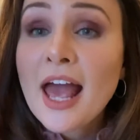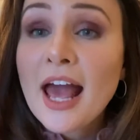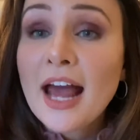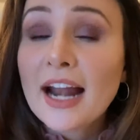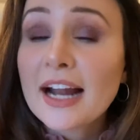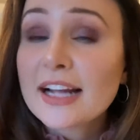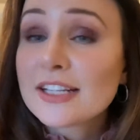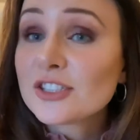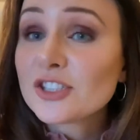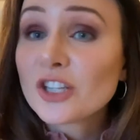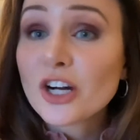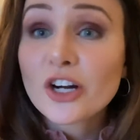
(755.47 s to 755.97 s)

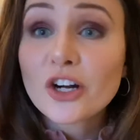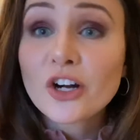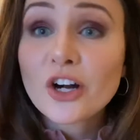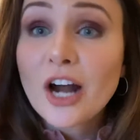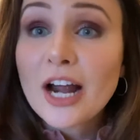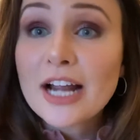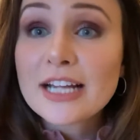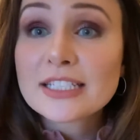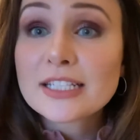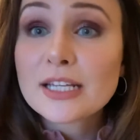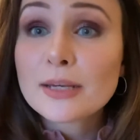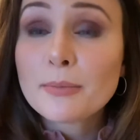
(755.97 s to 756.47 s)
And I start
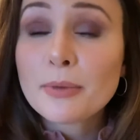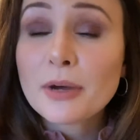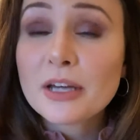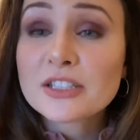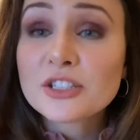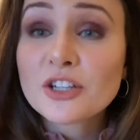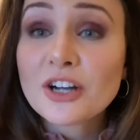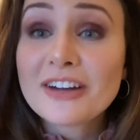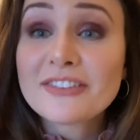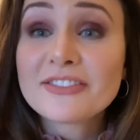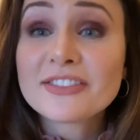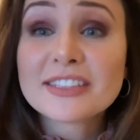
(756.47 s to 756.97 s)
crying to the
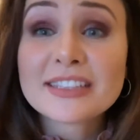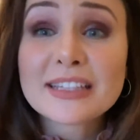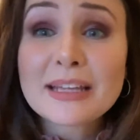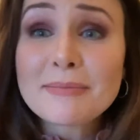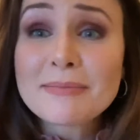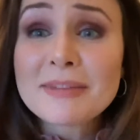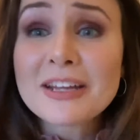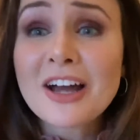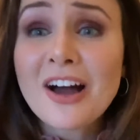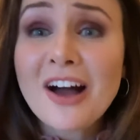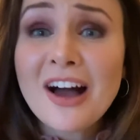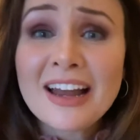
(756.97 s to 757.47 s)
bus driver,
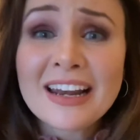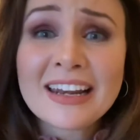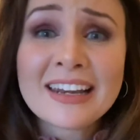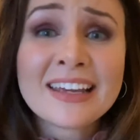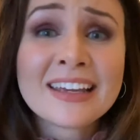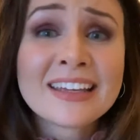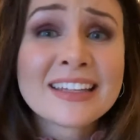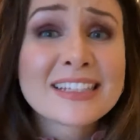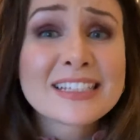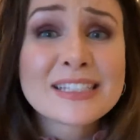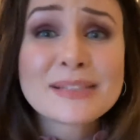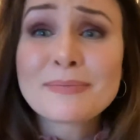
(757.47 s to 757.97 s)
let me
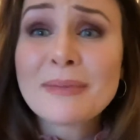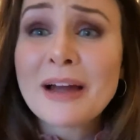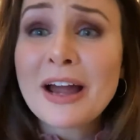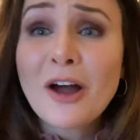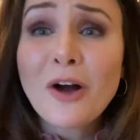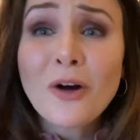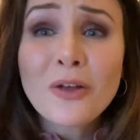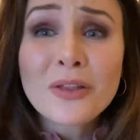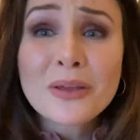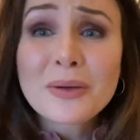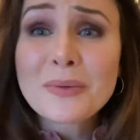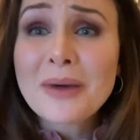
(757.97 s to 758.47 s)
on. This is my
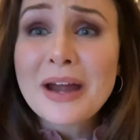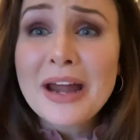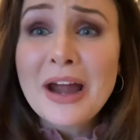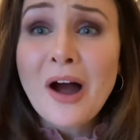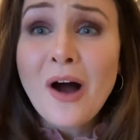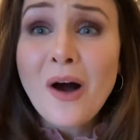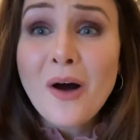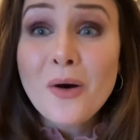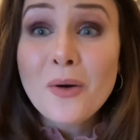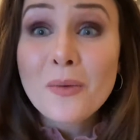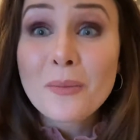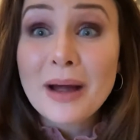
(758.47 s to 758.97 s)
only way
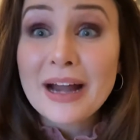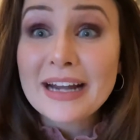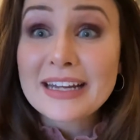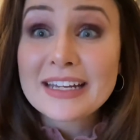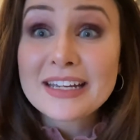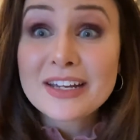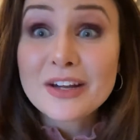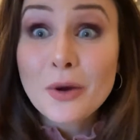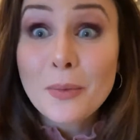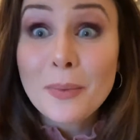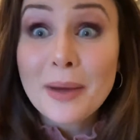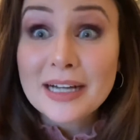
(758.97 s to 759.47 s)
home. I need
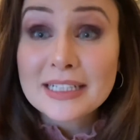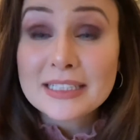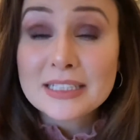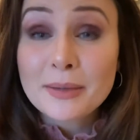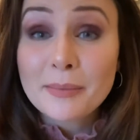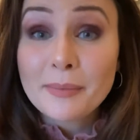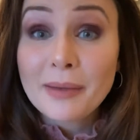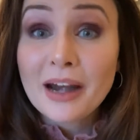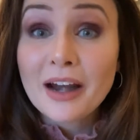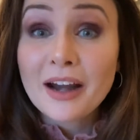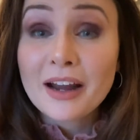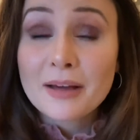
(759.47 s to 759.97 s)
to go back to
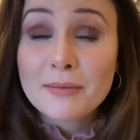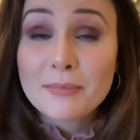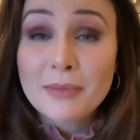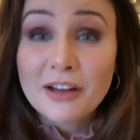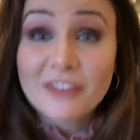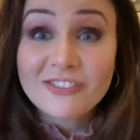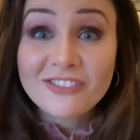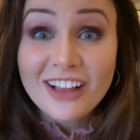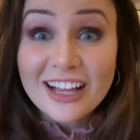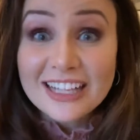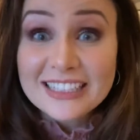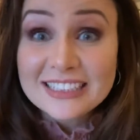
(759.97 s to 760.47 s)
America. My
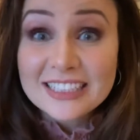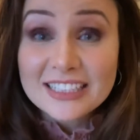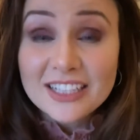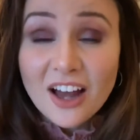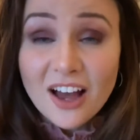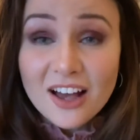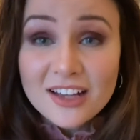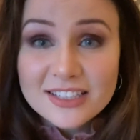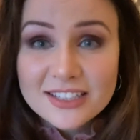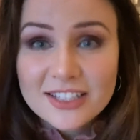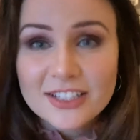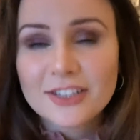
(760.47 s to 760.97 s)
flight's in
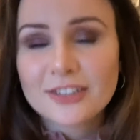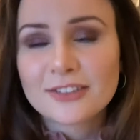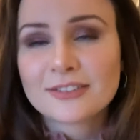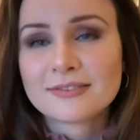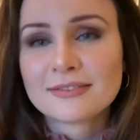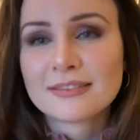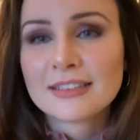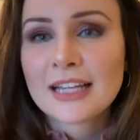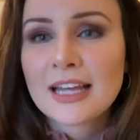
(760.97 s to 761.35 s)
Oslo.